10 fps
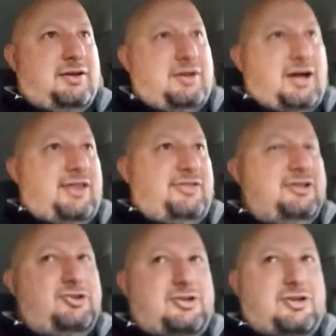I
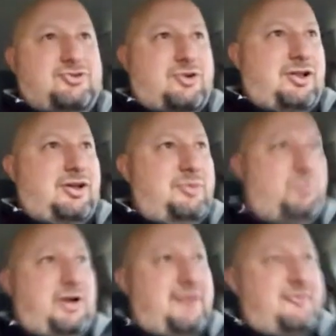think you can draw up
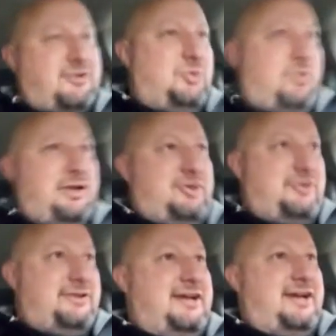whatever you want on
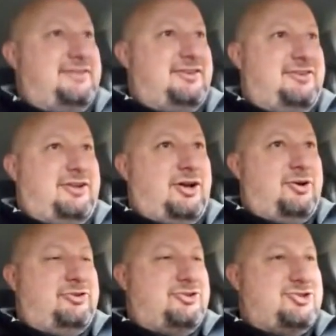the X's and
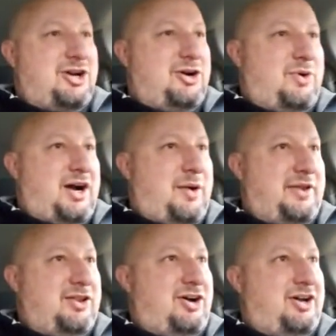O's and show why we
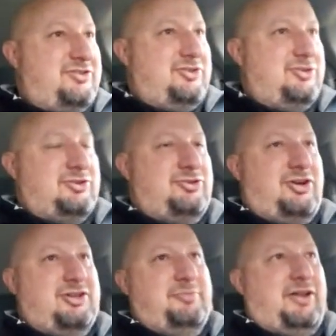lost. You can
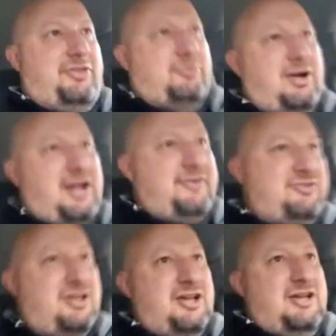talk about the
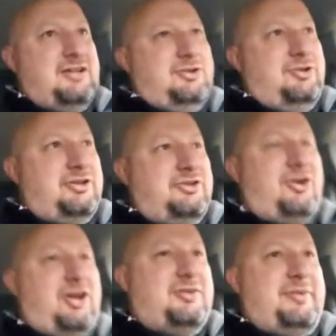refs. You can
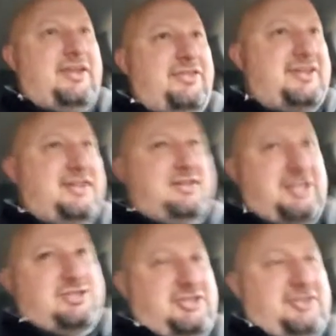talk about the
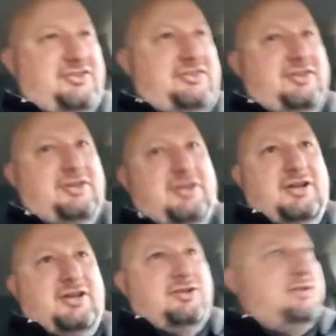conditions.
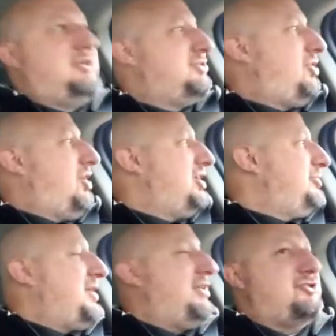You can talk
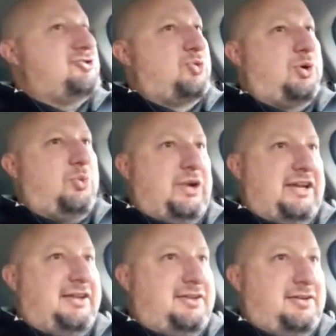about the short
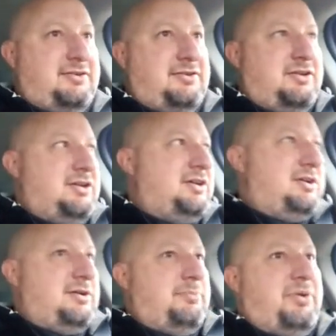week.
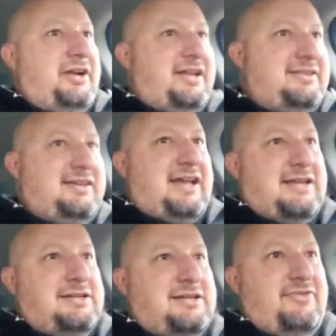But at the
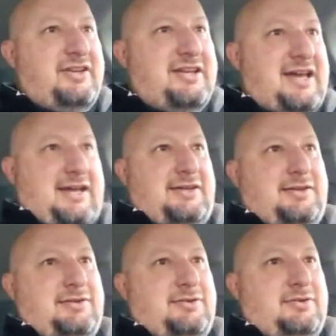end of the day,
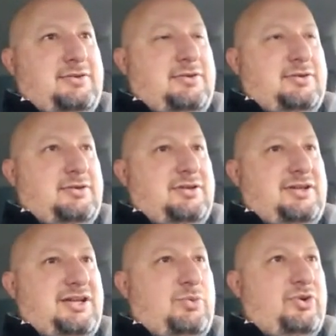
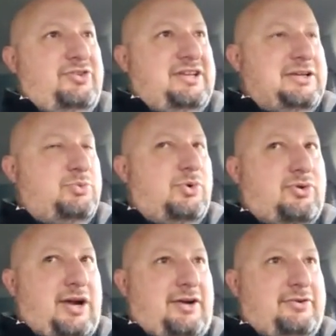it was equal
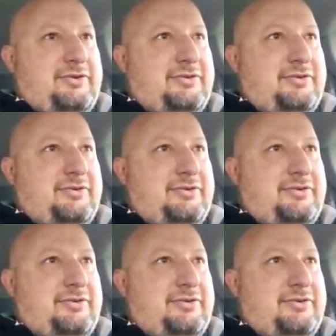ground